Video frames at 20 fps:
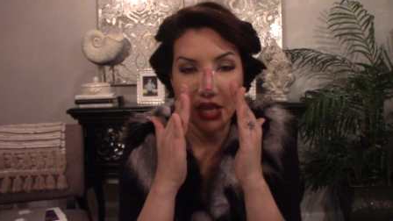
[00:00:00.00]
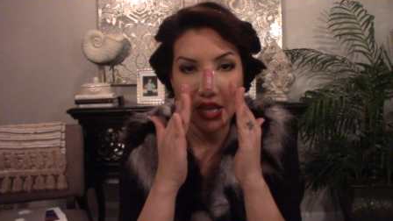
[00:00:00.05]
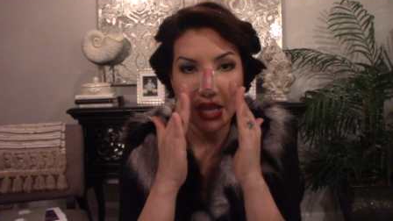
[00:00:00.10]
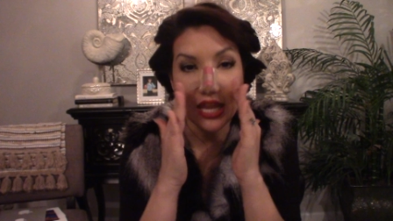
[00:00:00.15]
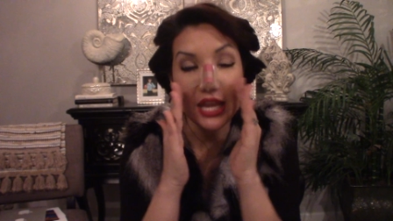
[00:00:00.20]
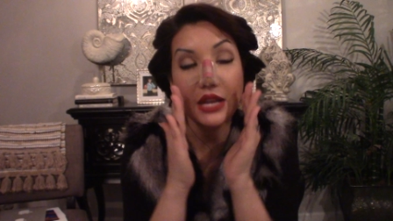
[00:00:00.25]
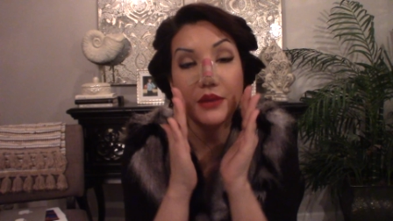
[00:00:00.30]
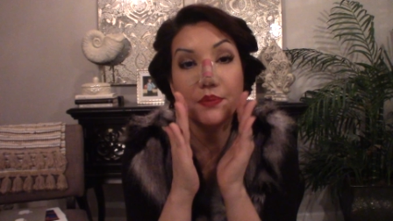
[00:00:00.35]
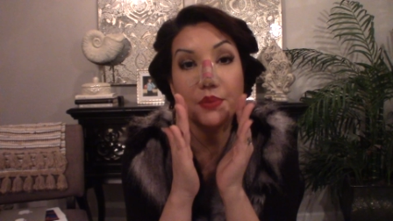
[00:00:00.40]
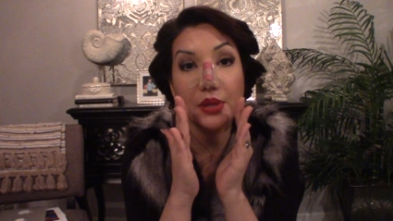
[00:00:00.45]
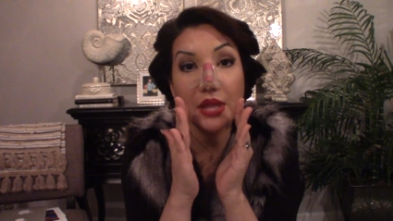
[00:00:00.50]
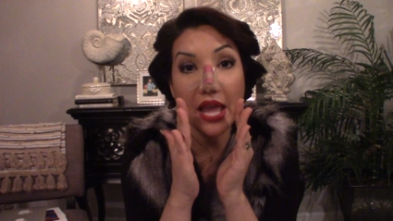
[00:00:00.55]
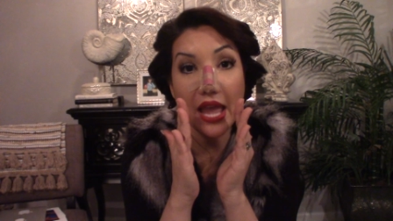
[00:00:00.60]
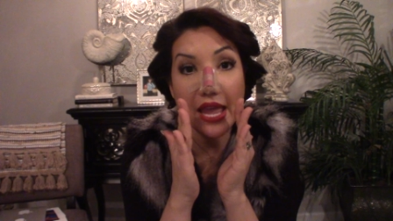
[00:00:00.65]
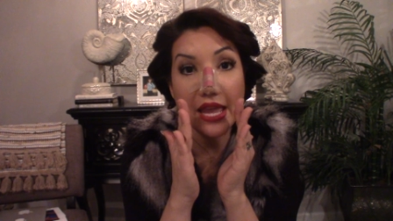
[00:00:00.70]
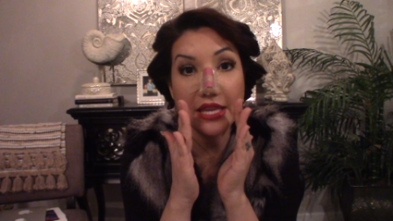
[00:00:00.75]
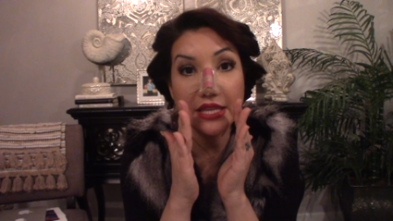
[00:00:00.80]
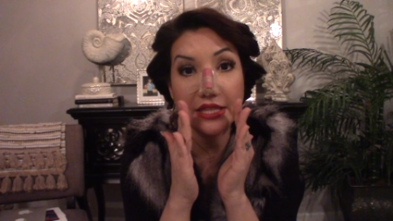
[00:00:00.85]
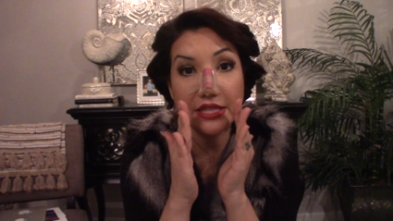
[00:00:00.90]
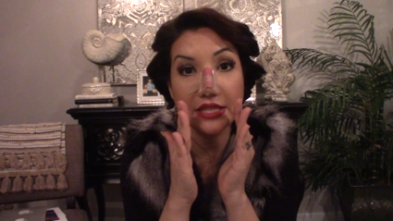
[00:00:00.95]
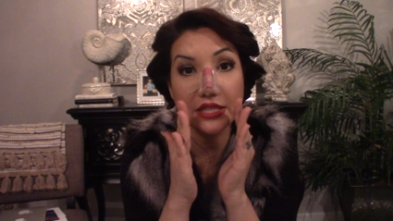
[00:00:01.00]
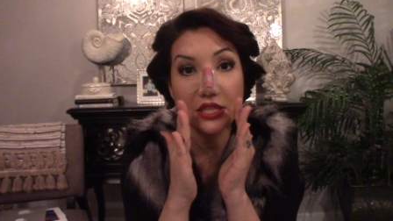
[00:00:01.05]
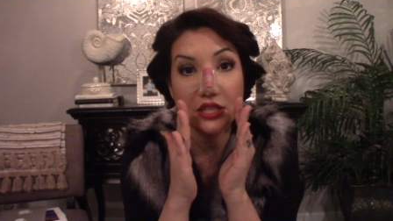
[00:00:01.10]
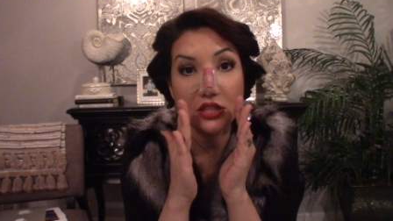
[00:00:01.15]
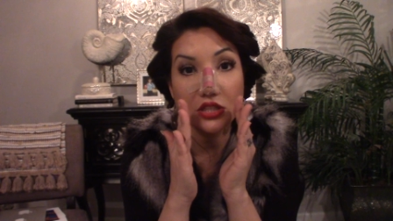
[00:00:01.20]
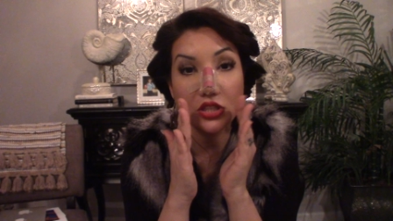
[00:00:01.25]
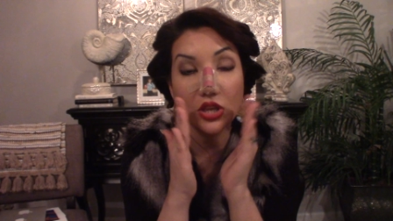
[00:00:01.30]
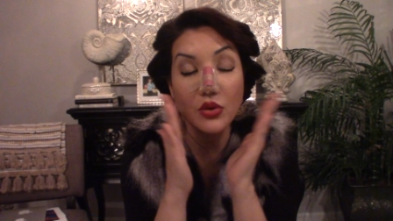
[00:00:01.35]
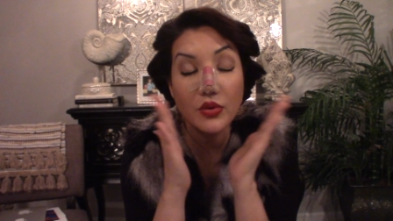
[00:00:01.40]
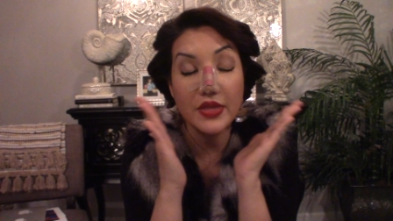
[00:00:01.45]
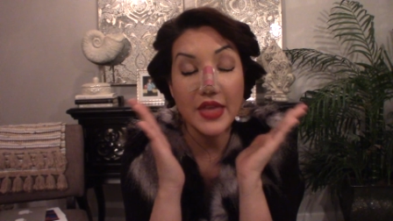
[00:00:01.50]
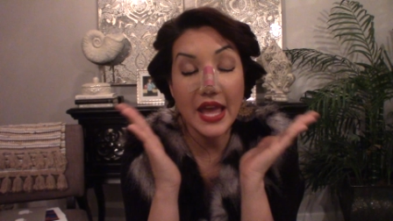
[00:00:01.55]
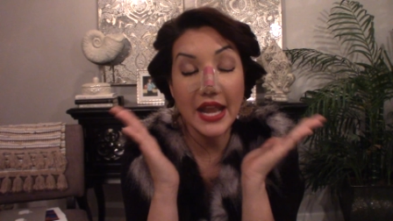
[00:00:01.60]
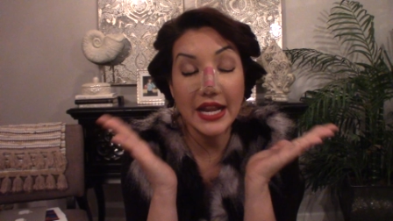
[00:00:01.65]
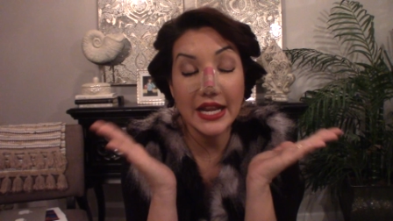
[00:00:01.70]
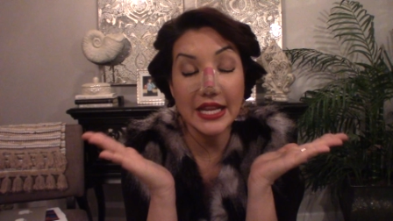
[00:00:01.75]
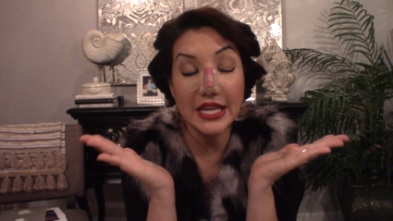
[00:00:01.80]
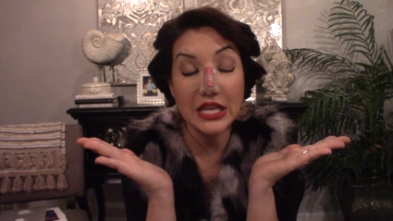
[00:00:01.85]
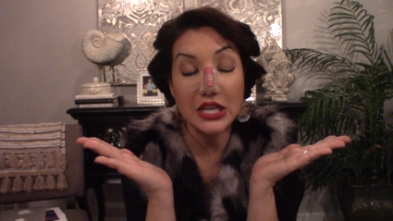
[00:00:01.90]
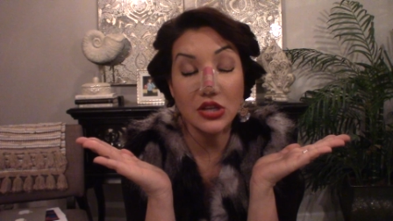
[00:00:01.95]
in place so that
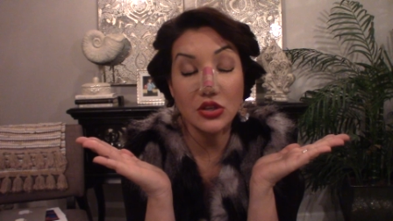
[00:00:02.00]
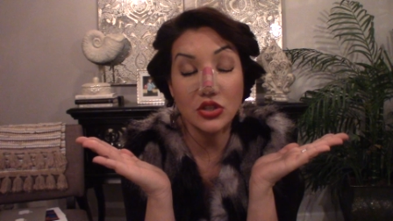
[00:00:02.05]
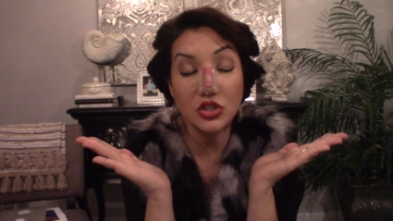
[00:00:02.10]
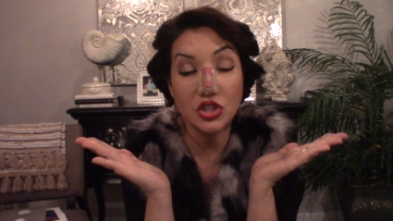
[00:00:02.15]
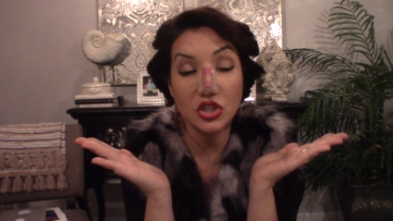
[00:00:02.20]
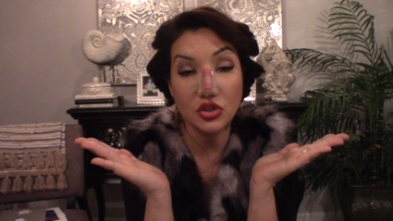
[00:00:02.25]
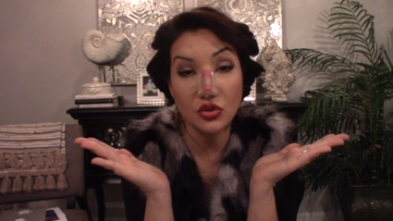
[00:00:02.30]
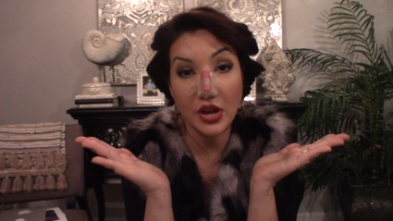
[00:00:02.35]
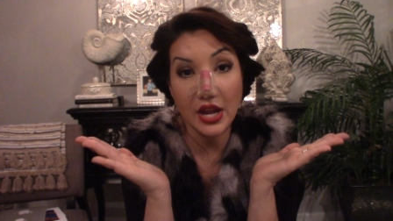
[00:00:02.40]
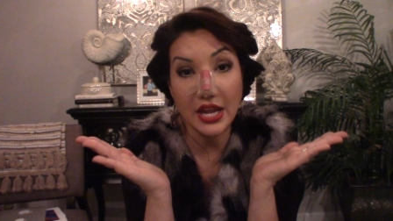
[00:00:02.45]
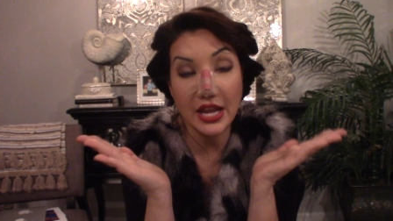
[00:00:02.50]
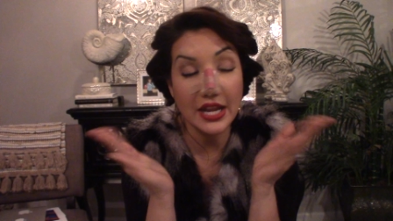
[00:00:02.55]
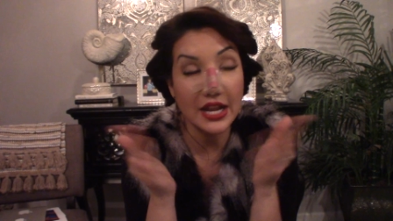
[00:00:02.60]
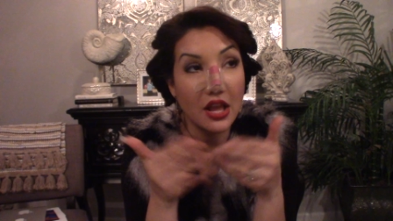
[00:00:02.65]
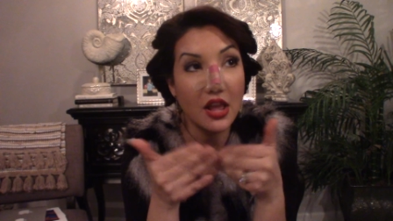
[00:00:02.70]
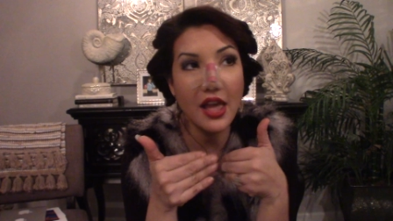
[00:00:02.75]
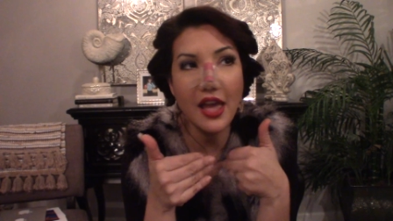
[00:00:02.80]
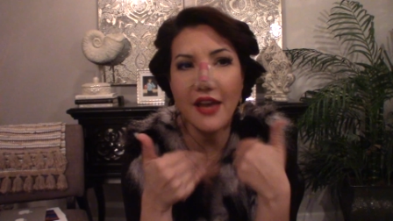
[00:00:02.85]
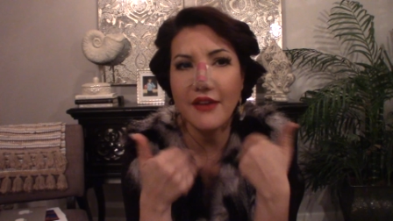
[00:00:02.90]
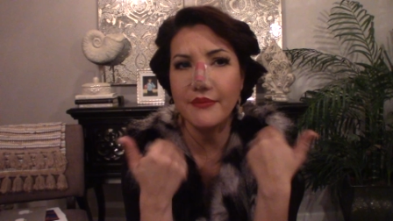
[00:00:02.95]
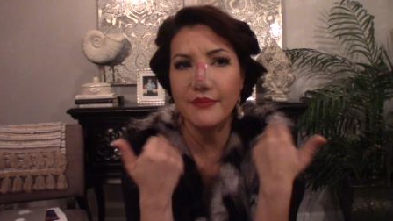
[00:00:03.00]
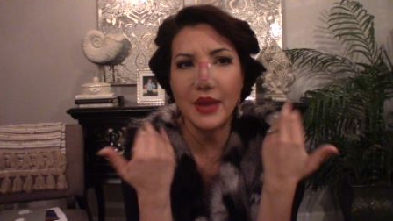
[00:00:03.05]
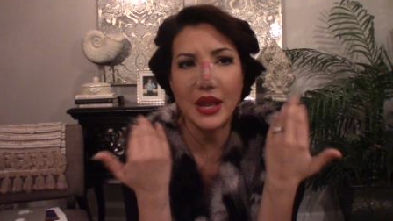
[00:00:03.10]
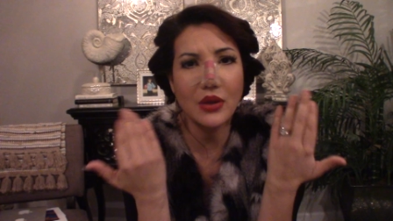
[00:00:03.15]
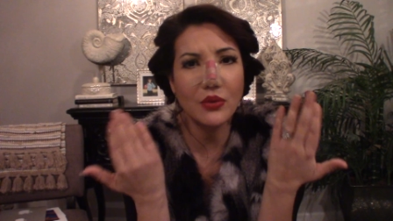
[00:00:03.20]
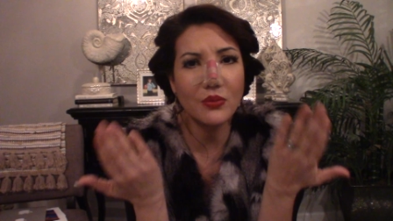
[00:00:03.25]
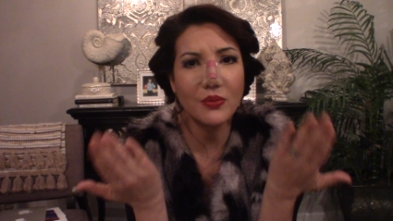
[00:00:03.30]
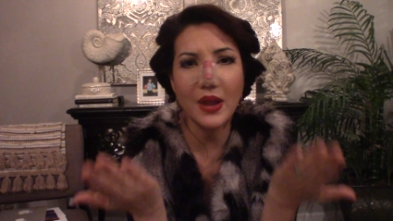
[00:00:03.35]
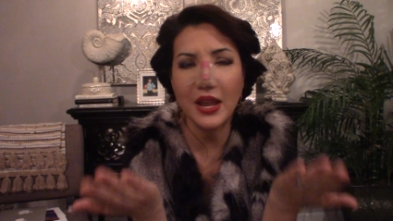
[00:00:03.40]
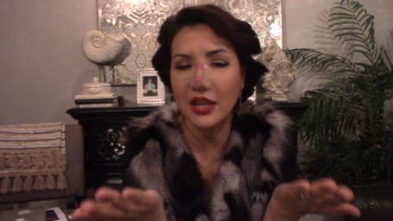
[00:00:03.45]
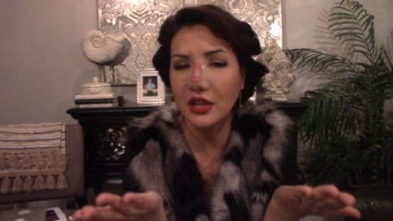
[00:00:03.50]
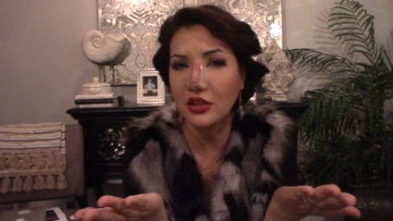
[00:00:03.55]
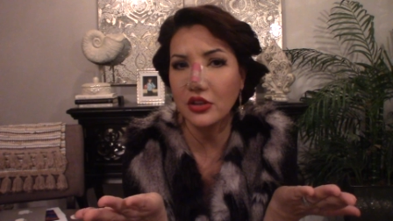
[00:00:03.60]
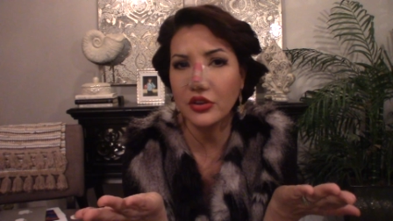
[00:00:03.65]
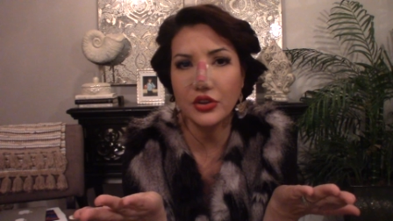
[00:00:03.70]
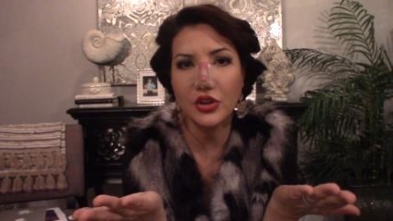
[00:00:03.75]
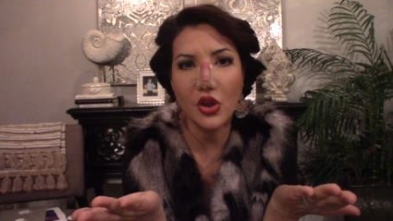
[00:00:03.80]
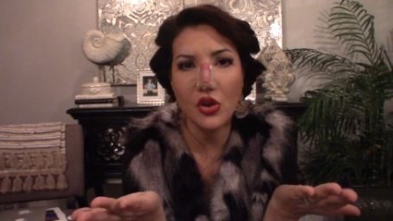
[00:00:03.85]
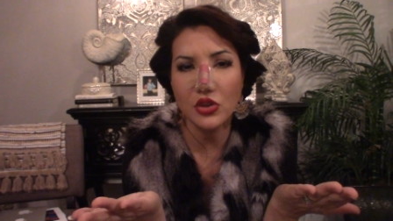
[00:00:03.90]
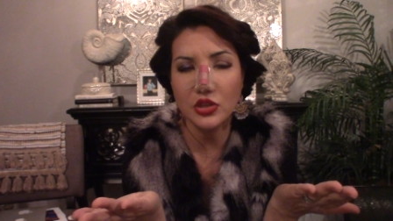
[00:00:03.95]
it heals straight and I'll have my regular
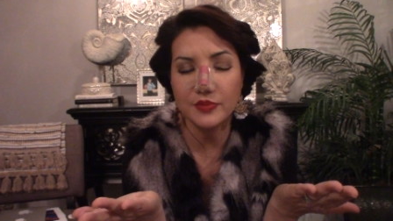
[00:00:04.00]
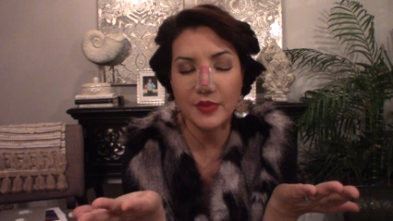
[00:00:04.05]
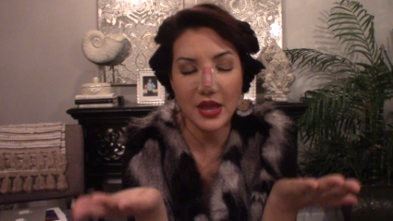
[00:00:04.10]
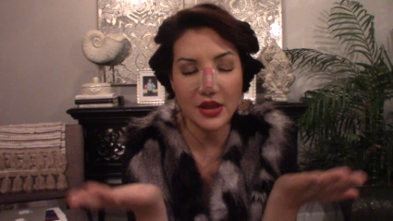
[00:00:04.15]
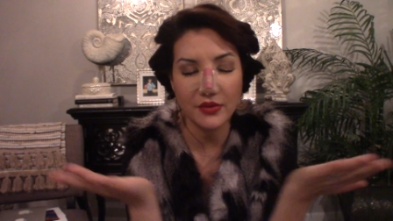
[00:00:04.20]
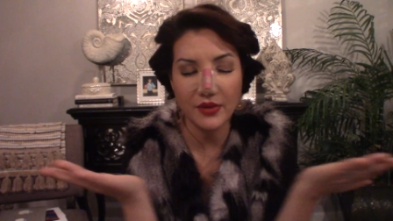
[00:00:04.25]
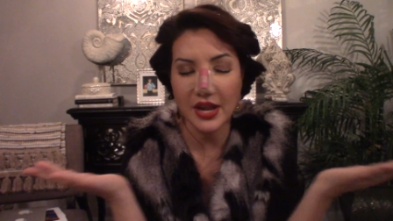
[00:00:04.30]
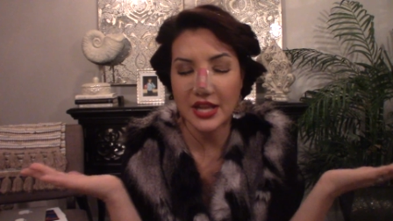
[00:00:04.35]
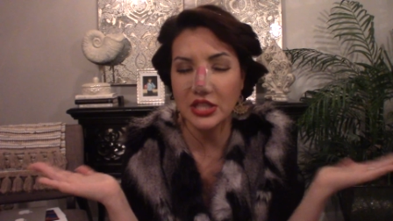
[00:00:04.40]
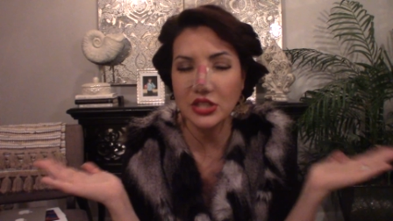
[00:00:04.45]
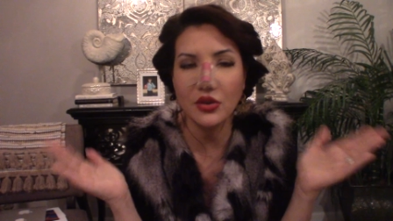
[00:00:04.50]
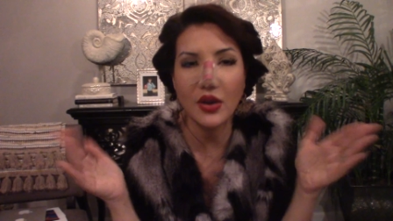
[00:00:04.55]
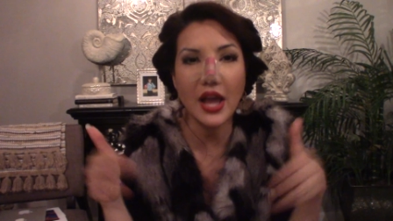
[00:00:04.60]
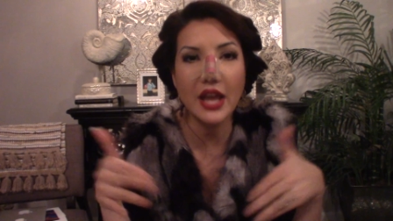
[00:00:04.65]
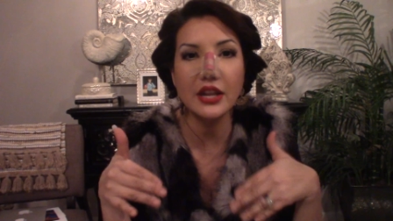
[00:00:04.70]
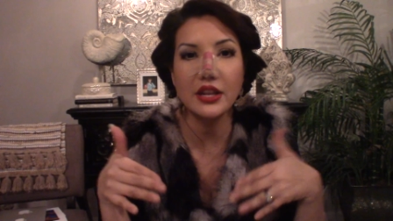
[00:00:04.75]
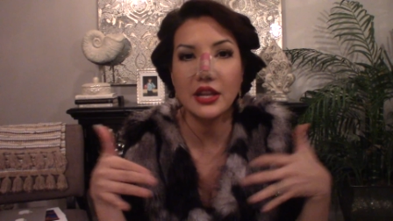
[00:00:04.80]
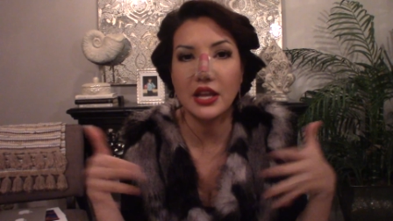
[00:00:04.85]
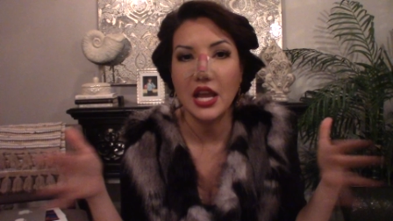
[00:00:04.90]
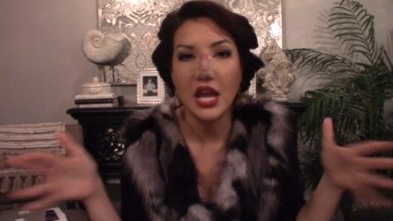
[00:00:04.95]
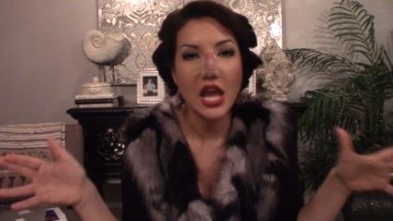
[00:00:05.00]
nose back, right? So I